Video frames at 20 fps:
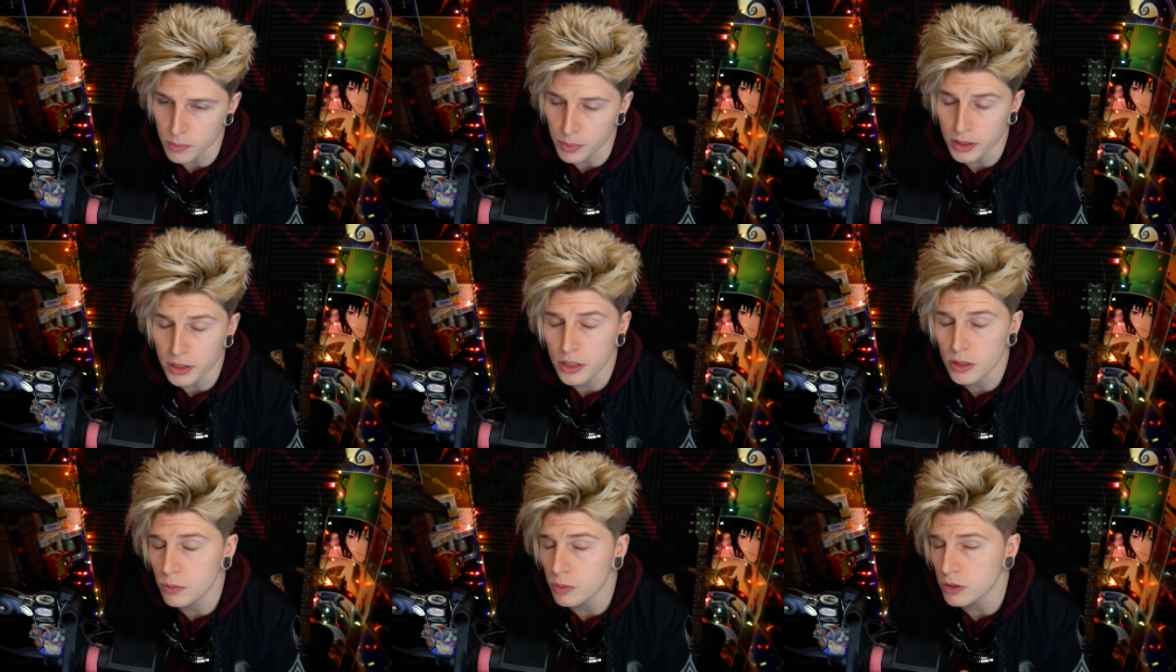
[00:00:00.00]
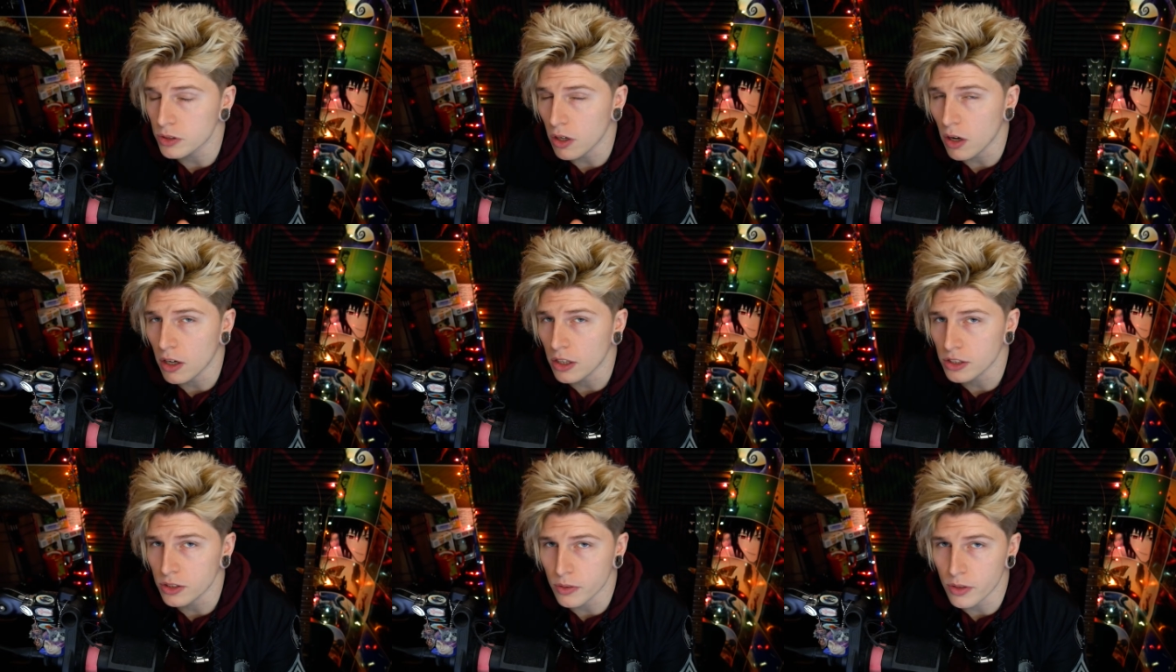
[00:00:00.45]
Billie was
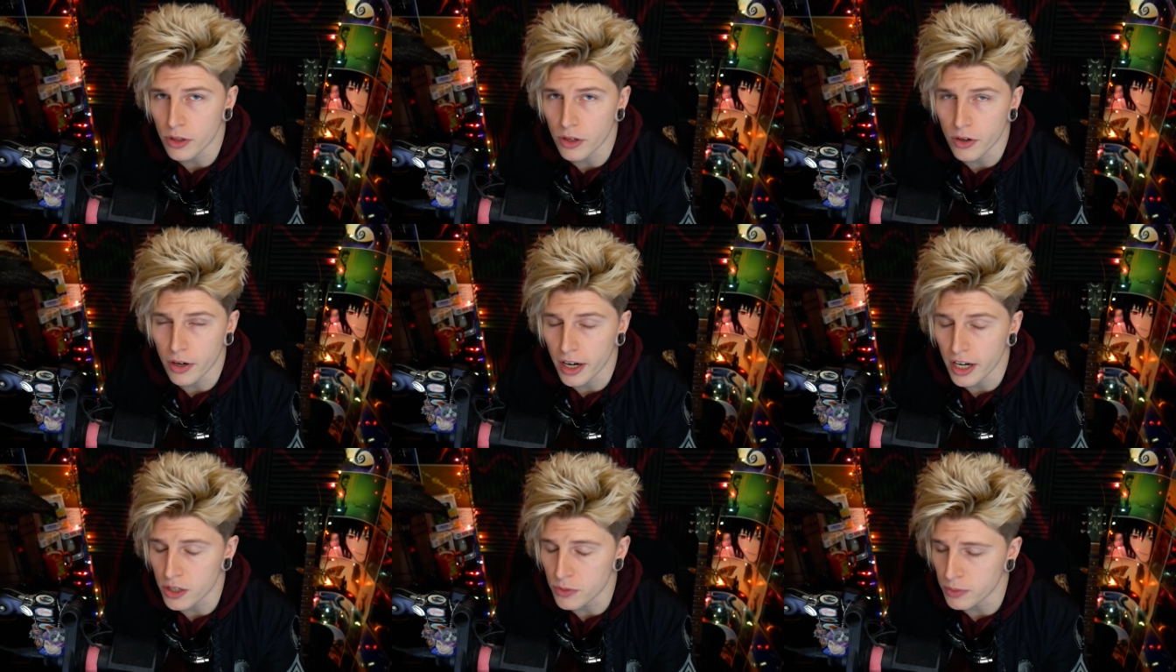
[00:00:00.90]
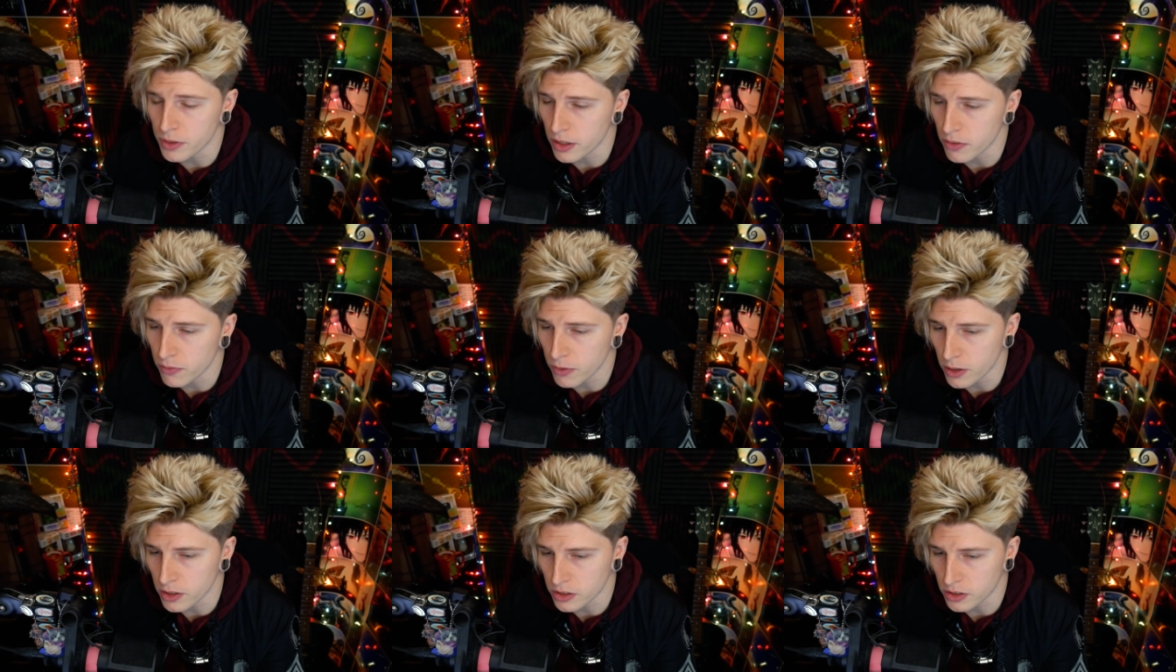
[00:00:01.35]
also underage when they
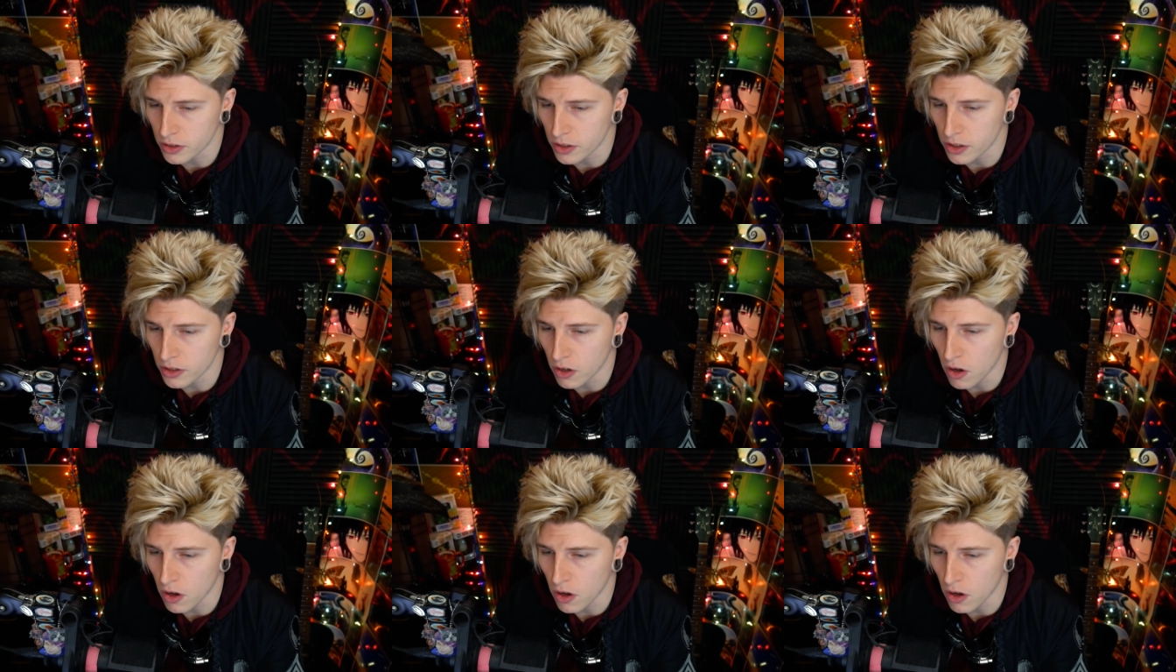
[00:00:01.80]
first started